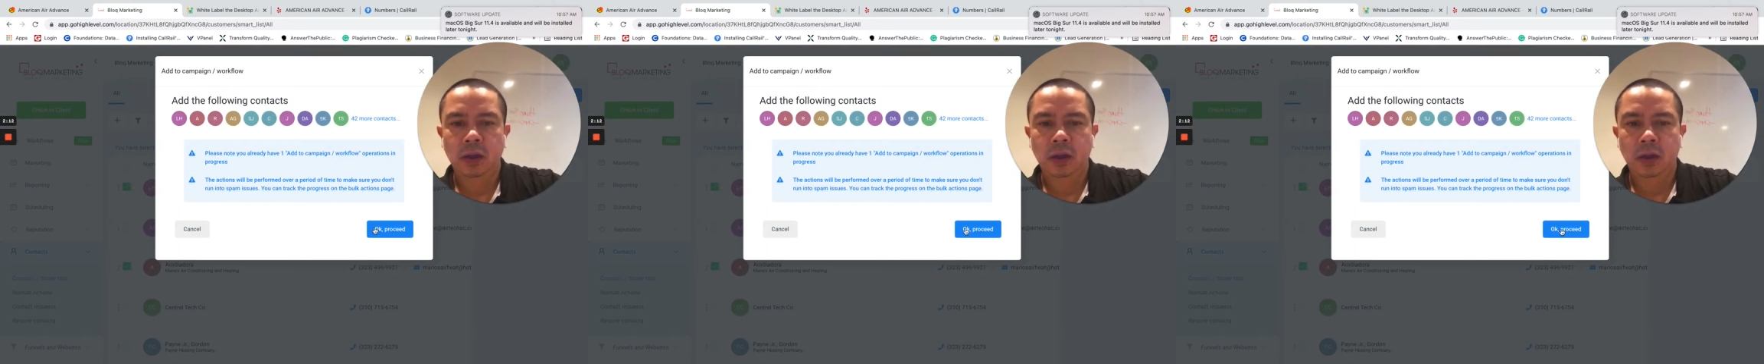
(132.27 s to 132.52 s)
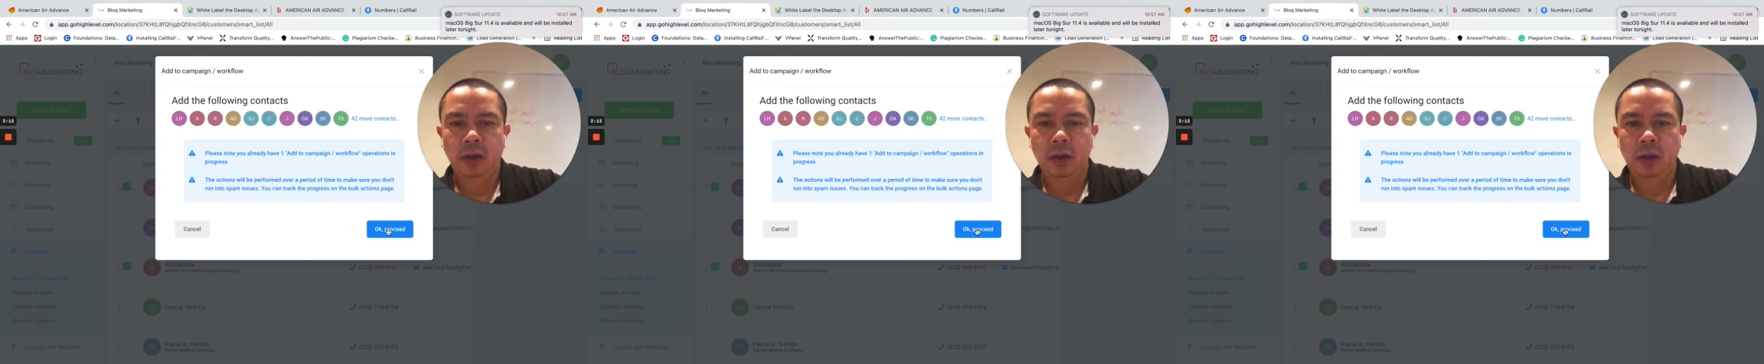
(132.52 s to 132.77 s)

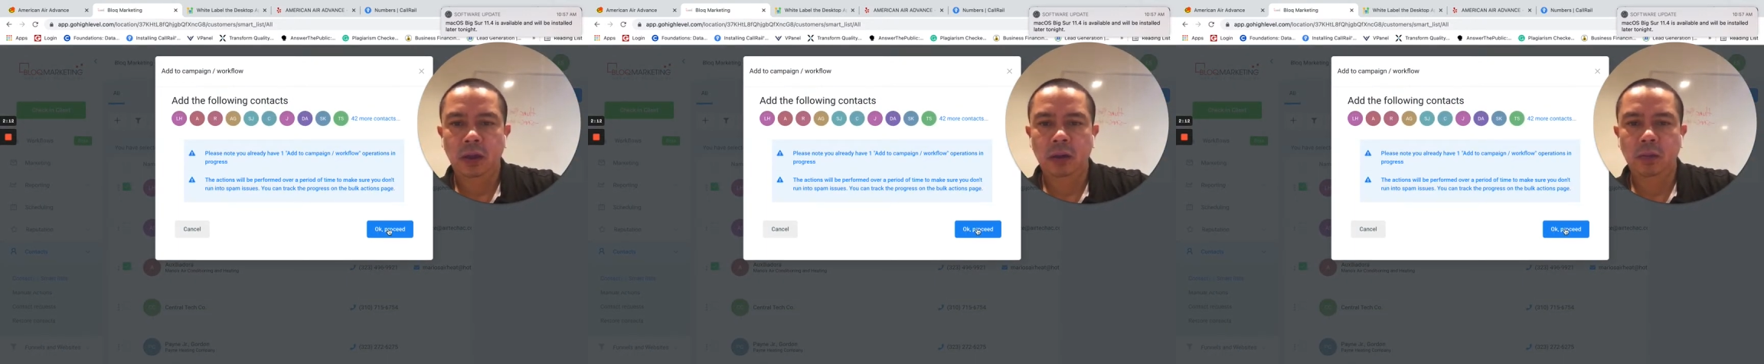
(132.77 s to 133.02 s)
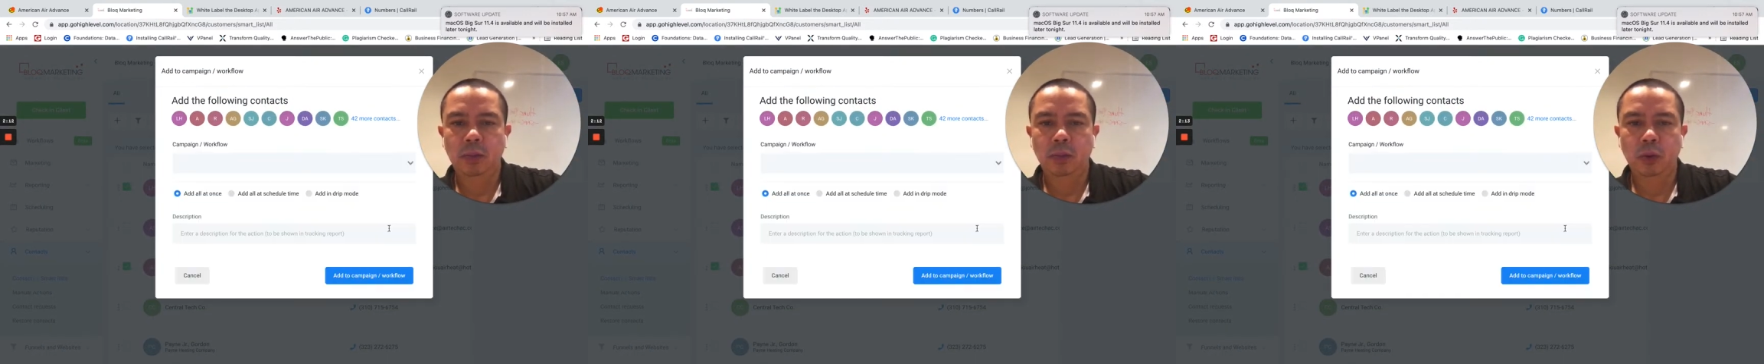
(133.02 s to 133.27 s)
and
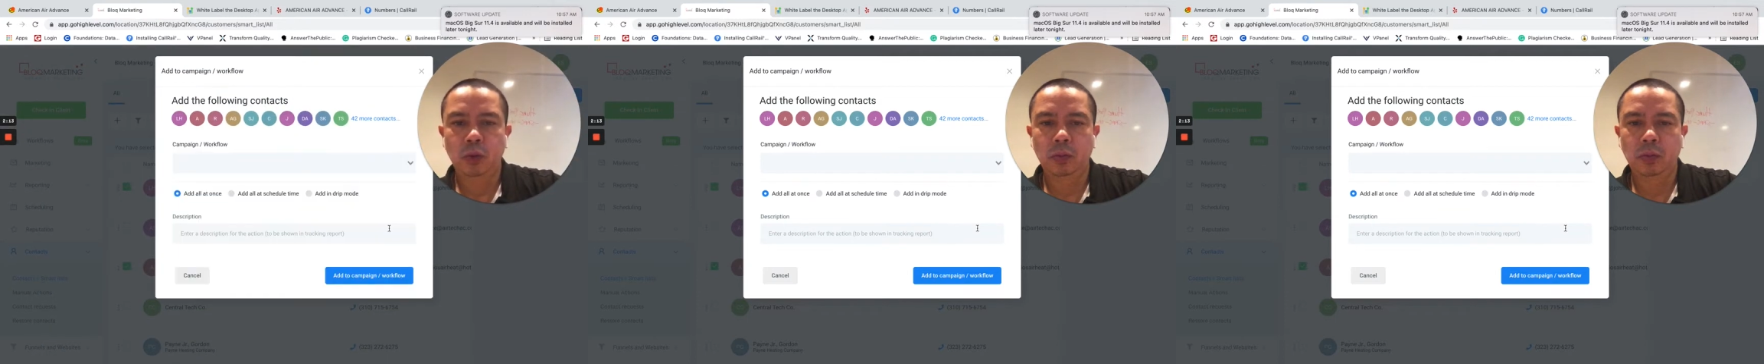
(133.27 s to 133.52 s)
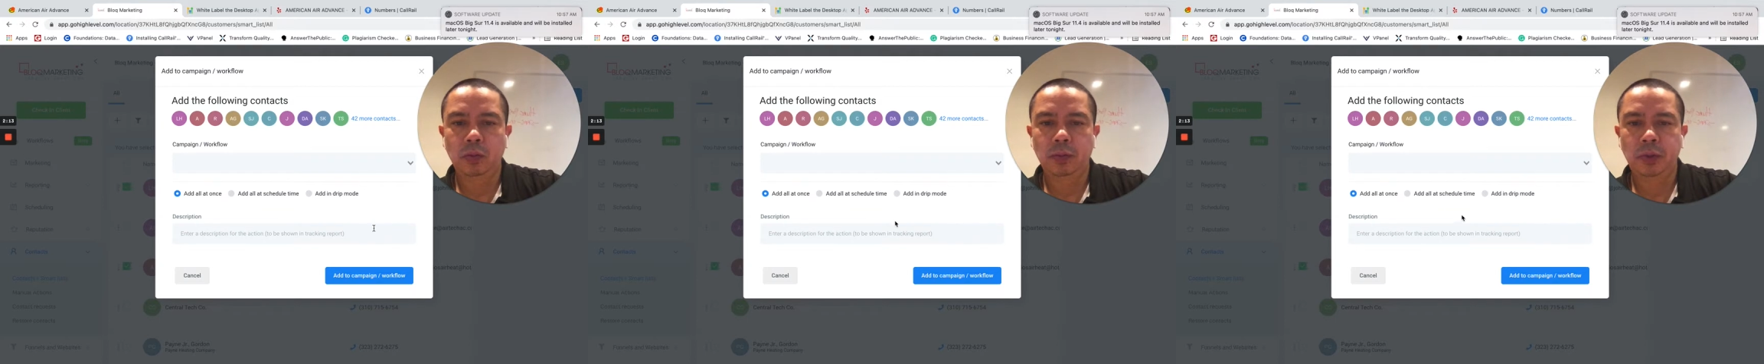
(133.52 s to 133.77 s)
boom,
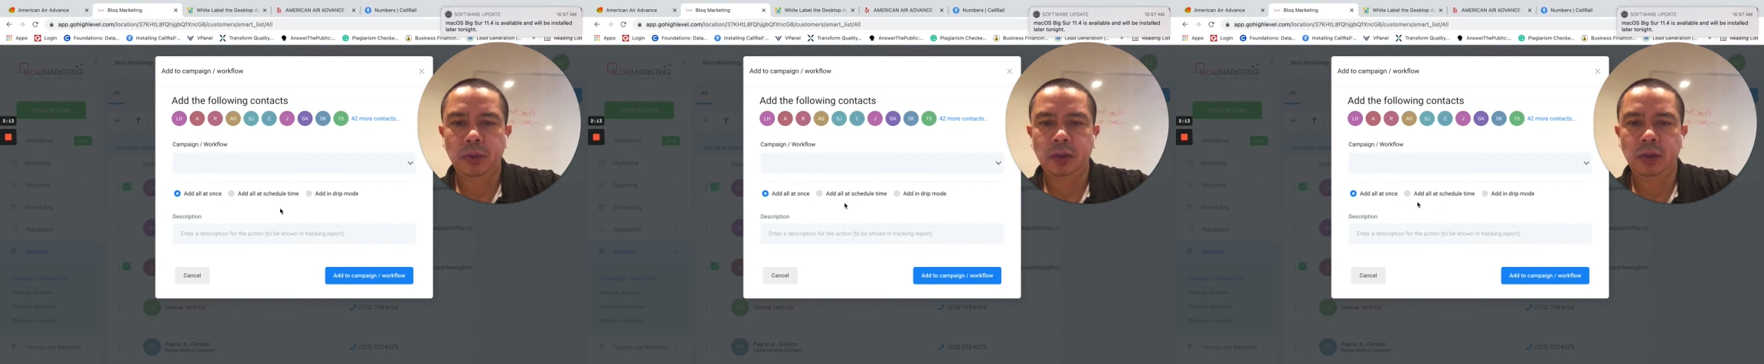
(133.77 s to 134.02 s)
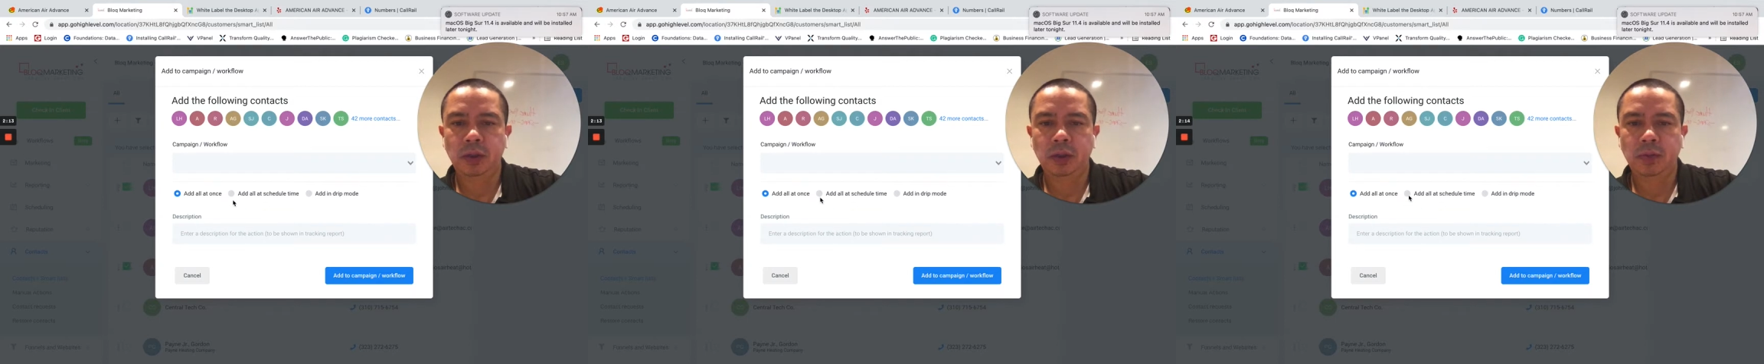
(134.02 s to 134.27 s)

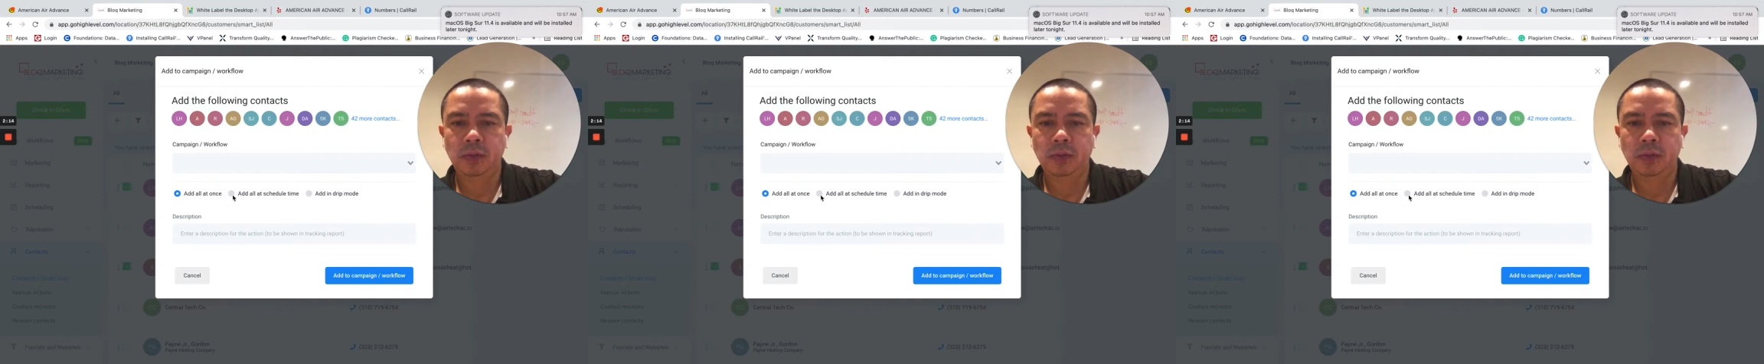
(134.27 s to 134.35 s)
proceed.